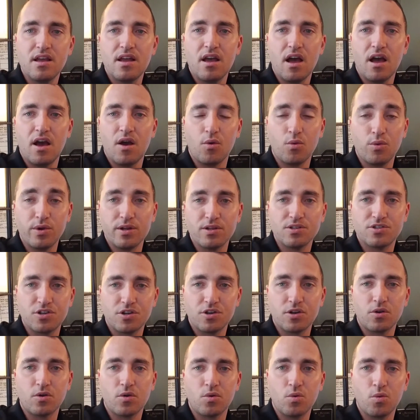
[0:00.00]
a
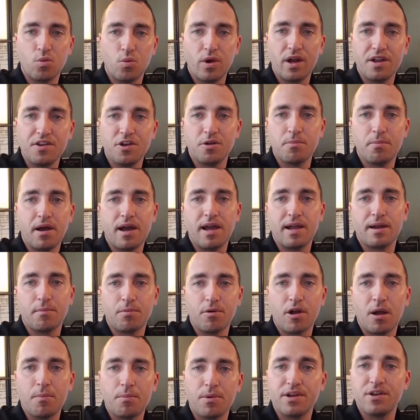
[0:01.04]
realtor when you're buying a
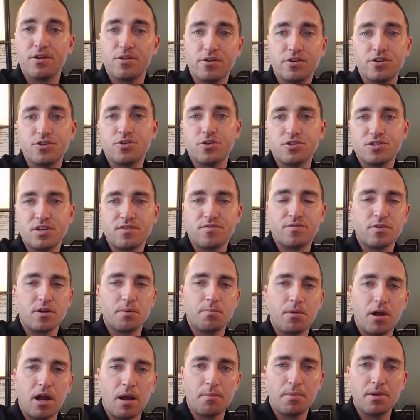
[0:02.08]
property or you're searching for a
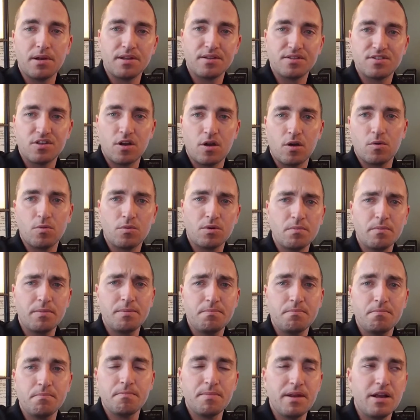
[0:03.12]
property. So we're
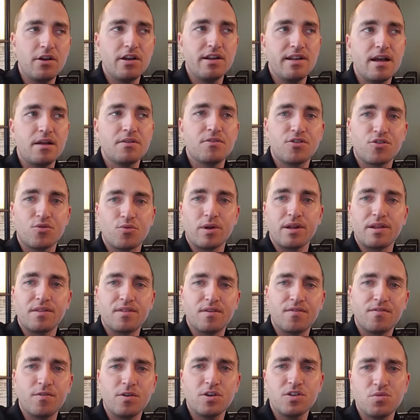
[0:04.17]
narrowed it down to 3. The
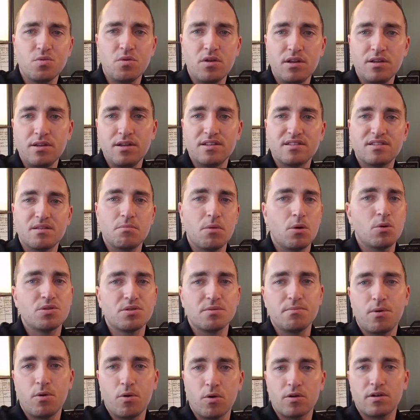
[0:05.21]
first one is the most
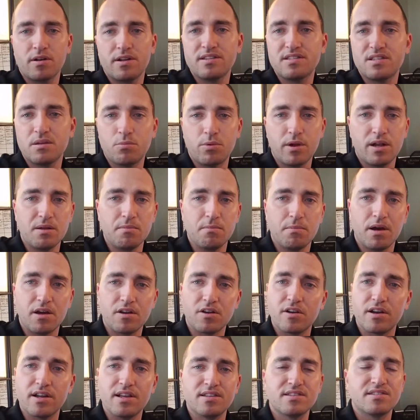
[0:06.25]
important. It's the bread and
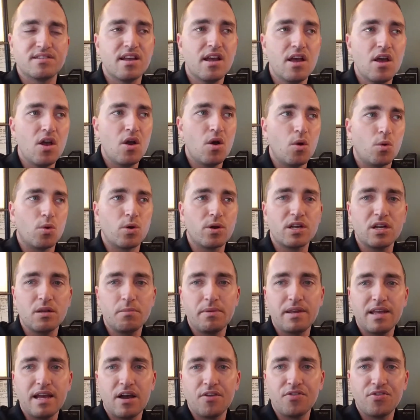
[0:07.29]
butter. Is we're going to
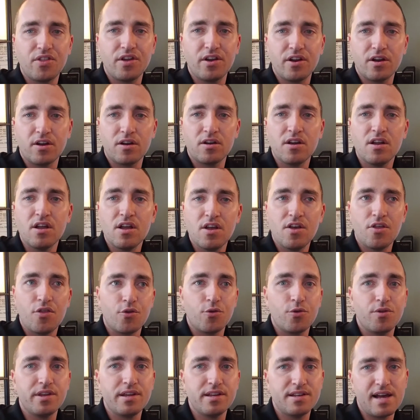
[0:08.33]
be out there
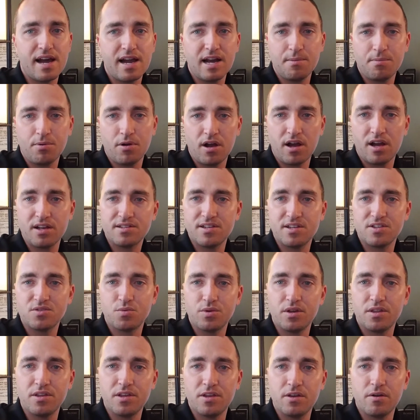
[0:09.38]
through the entire process
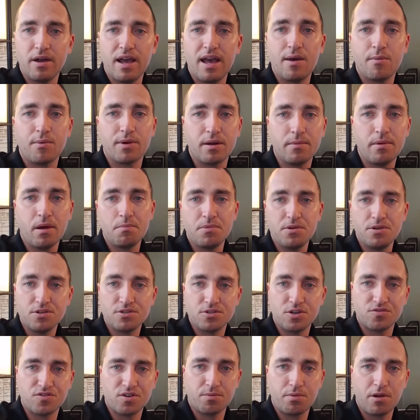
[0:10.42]
with you, and we're going to help you
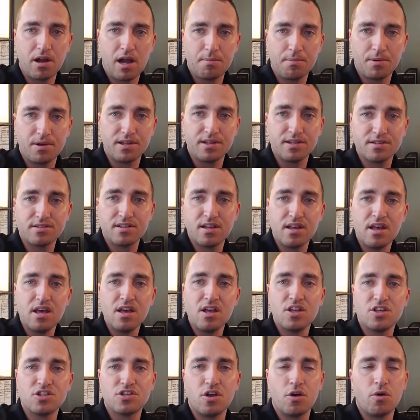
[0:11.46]
search for properties.
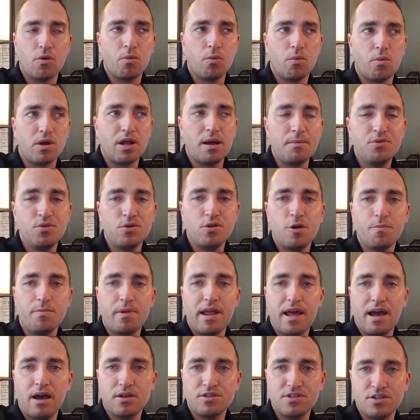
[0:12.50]
So when I'm doing open
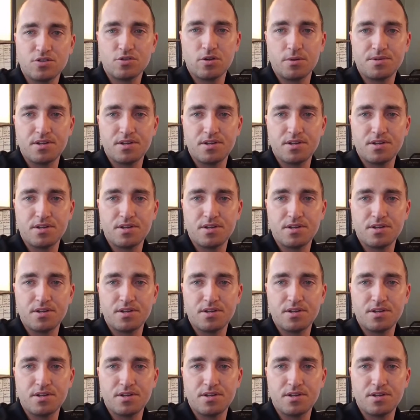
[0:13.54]
houses or I'm